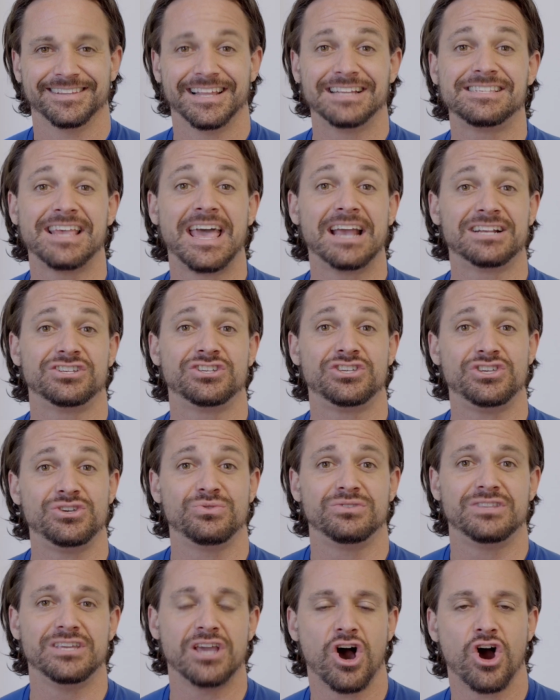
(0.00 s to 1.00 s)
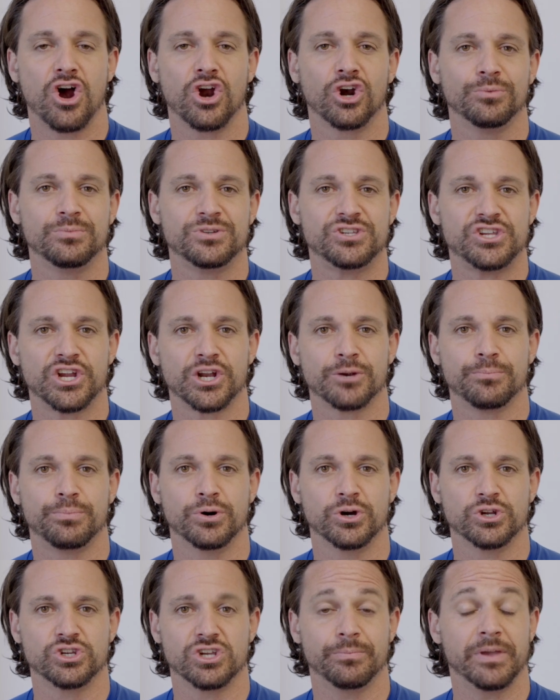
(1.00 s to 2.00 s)
Let's execute the armchair
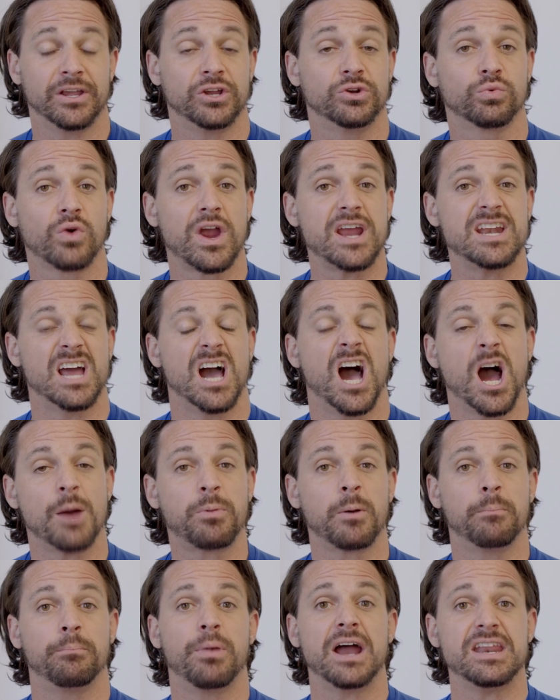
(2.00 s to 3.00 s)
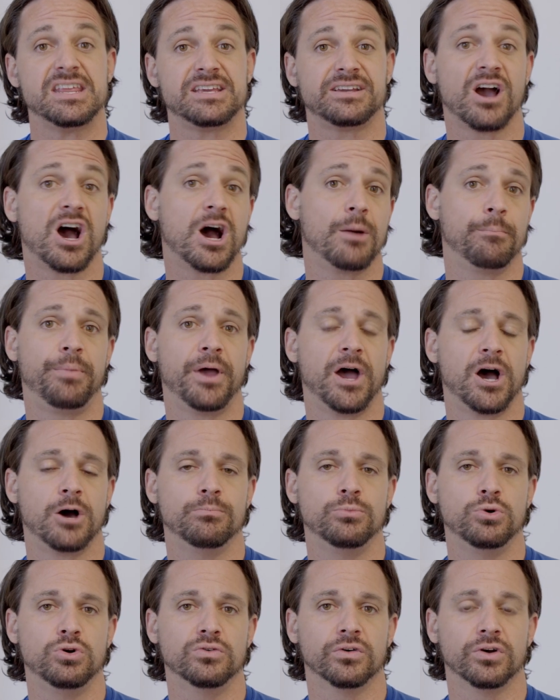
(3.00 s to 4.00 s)
push-up, a great upper body
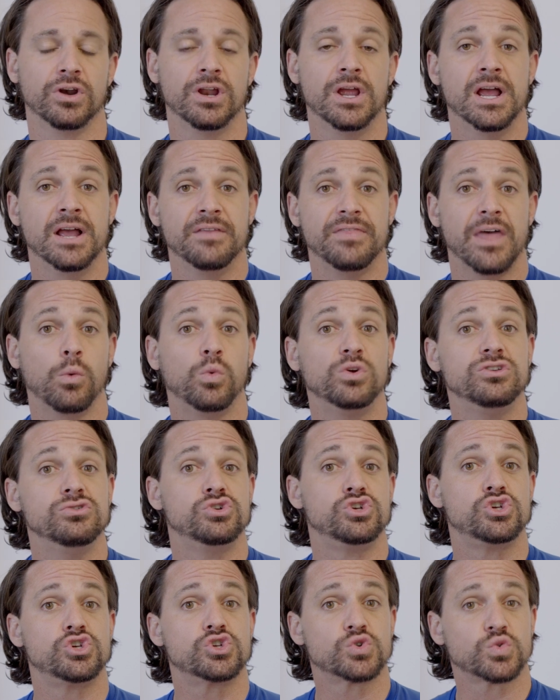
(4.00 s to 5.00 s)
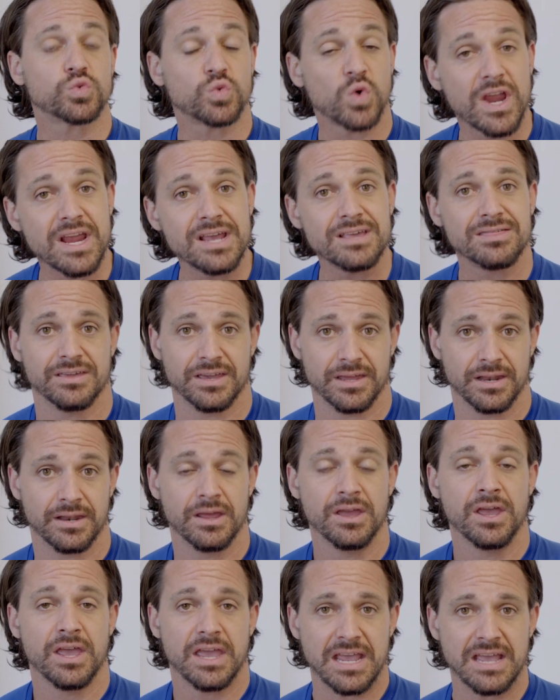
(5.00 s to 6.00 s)
compound mover that when you
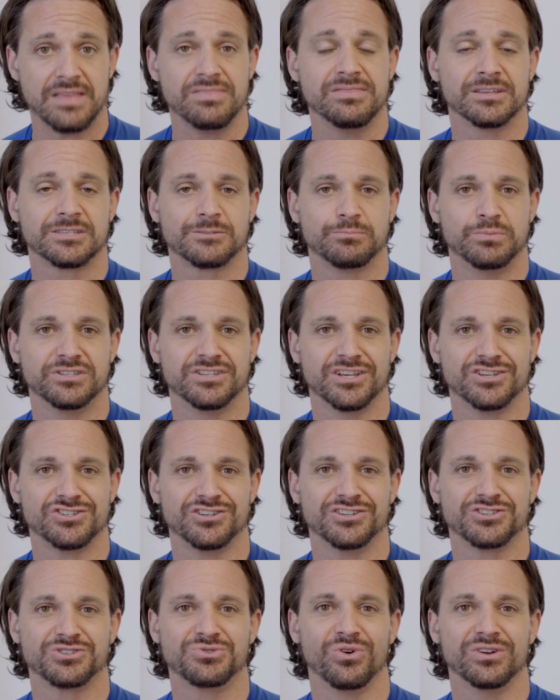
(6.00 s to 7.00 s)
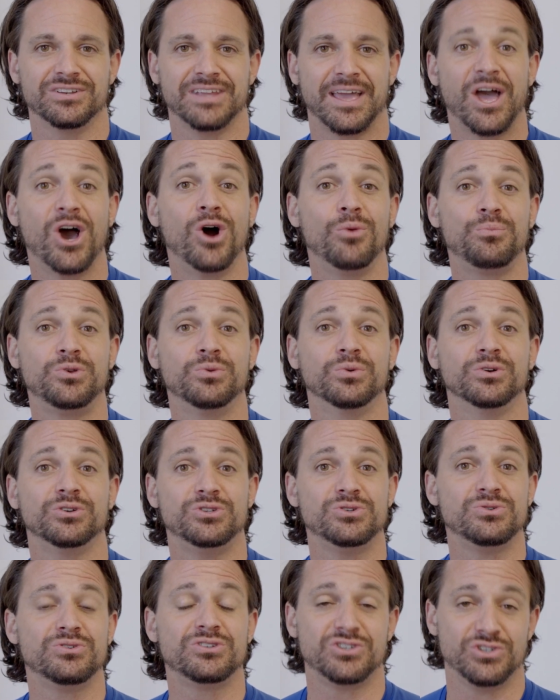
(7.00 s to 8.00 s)
strengthen in this position is going to help you
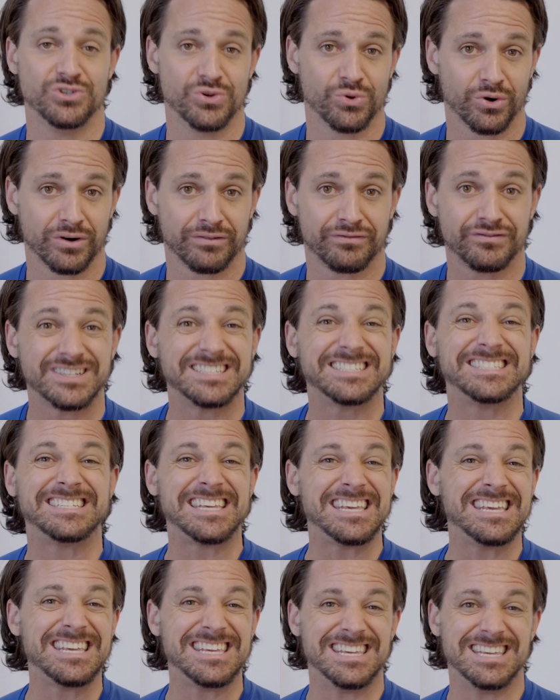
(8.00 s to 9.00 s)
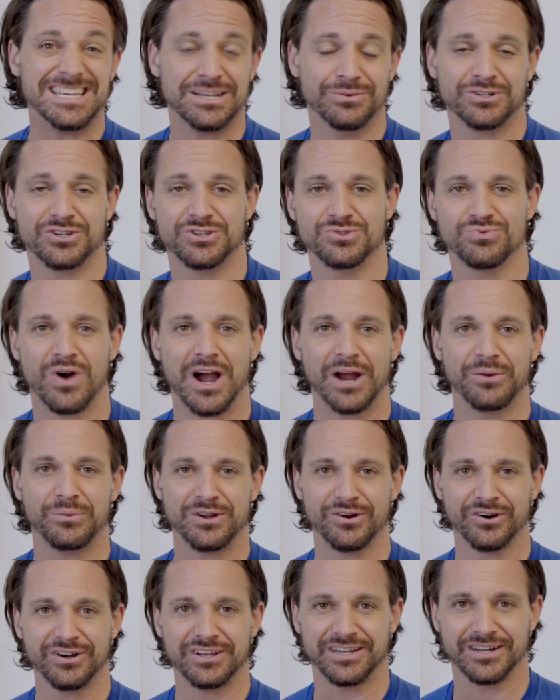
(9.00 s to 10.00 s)
reduce your fatigue, which is why
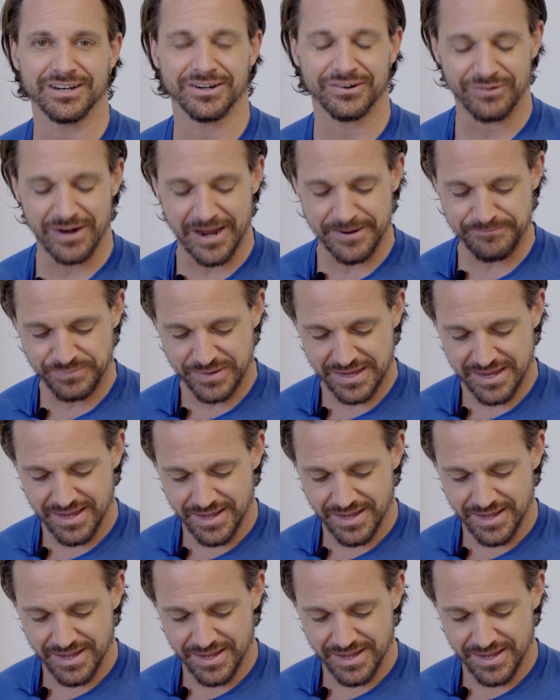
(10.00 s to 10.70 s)
we are here, right?